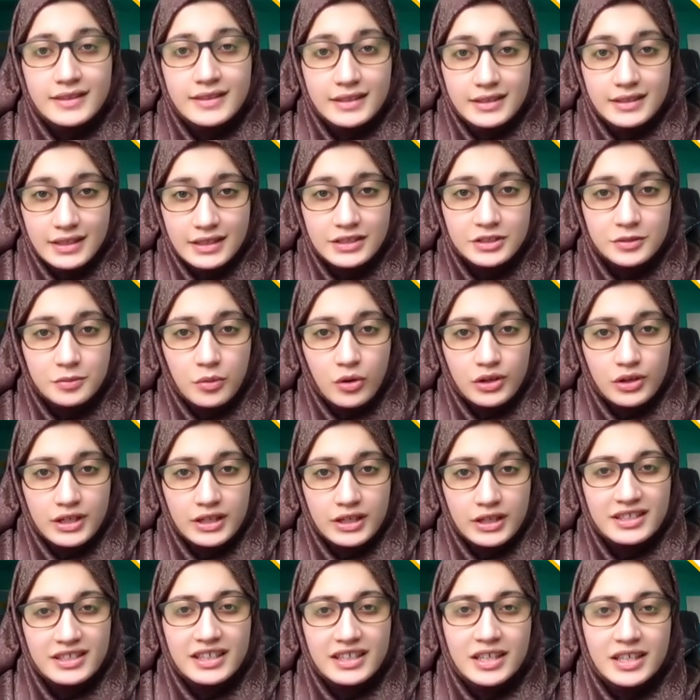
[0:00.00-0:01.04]
The next
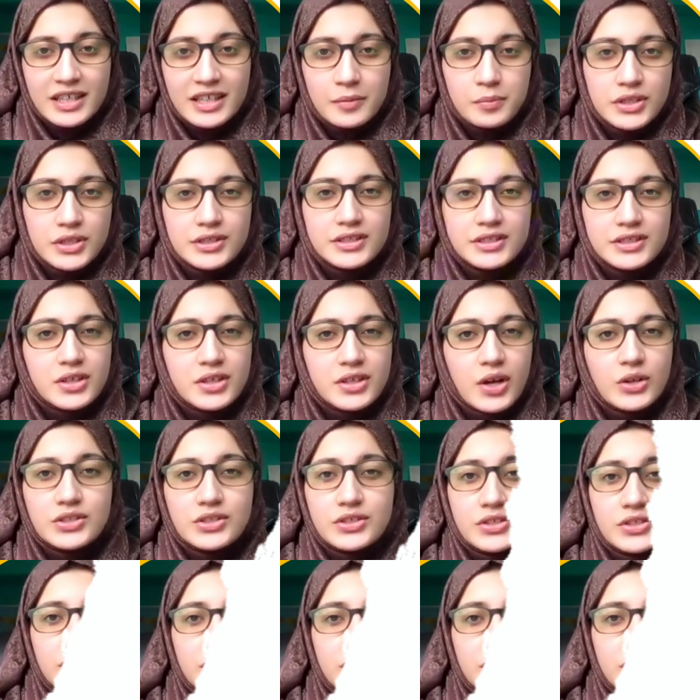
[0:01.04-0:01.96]
morning, the computer does not